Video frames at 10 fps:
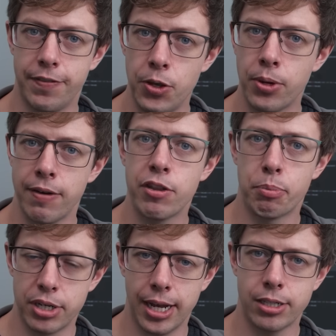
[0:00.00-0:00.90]
If you give the
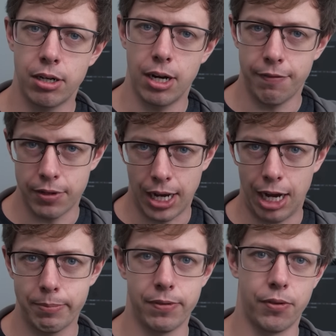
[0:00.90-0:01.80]
predictor enough
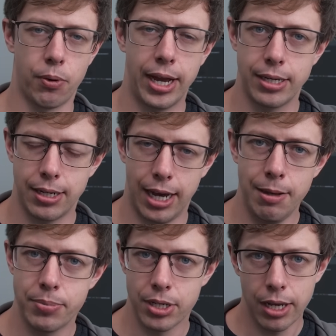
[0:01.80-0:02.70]
knobs of the right
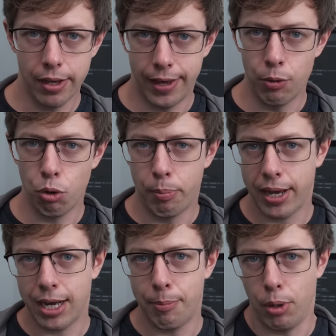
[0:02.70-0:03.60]
types, it will
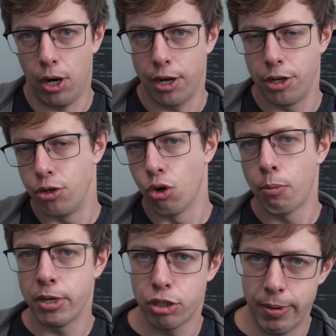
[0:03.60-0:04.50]
pick up on an
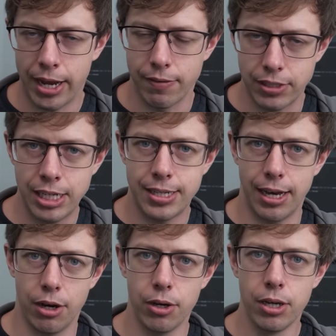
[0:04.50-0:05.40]
enormous amount of
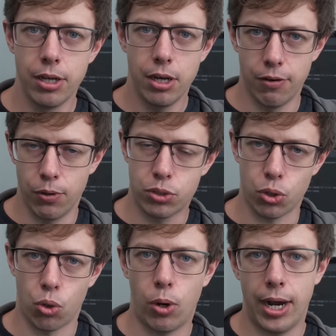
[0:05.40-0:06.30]
detail of what's
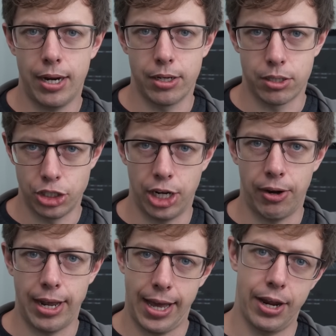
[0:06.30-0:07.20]
required to
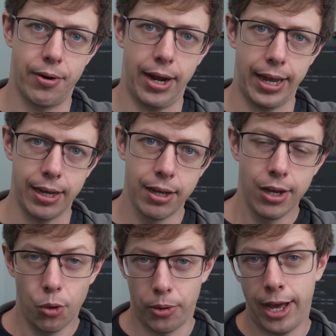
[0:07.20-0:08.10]
generate handwriting,
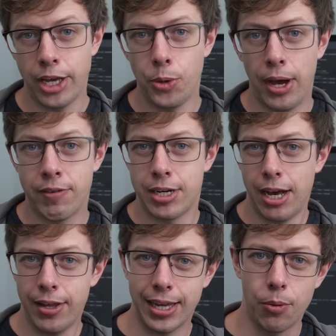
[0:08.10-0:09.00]
without you ever
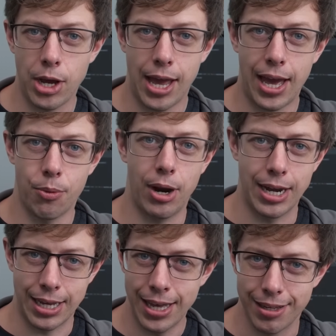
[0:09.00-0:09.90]
telling it what
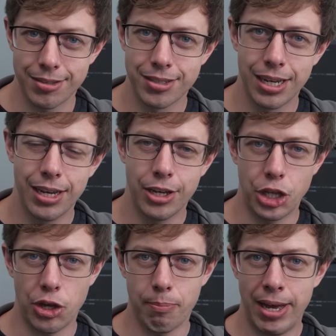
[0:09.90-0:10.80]
handwriting is.
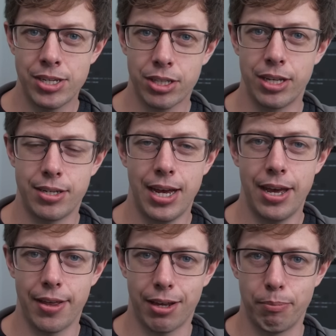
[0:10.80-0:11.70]
You can basically say
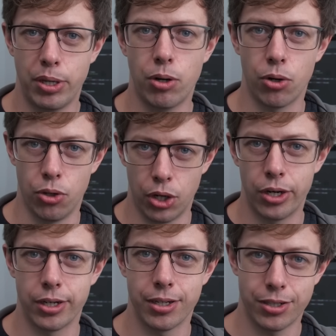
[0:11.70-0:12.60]
the computer
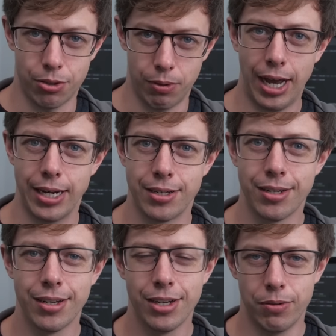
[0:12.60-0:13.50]
learned to write,
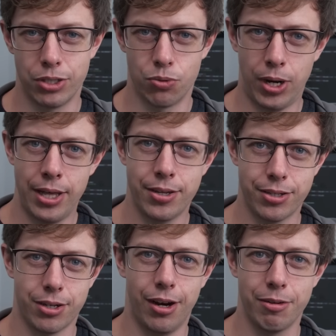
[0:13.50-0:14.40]
which is why this
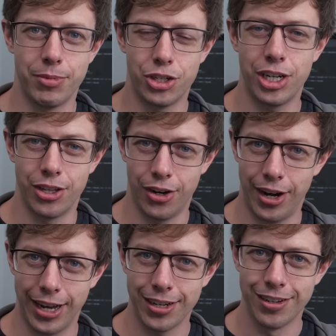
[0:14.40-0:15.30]
is called machine
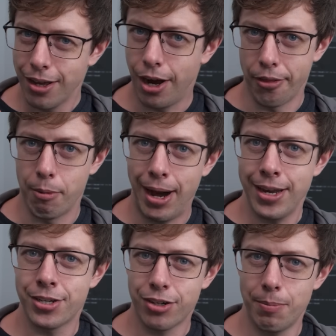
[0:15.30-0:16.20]
learning. Although my
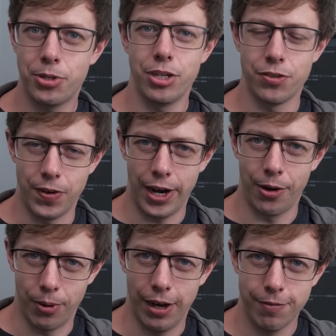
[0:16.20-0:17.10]
description is very
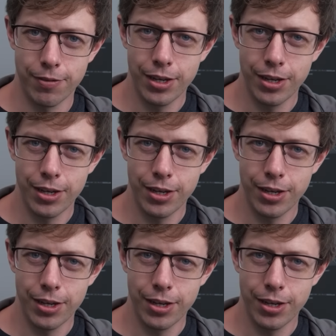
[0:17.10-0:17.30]
rough.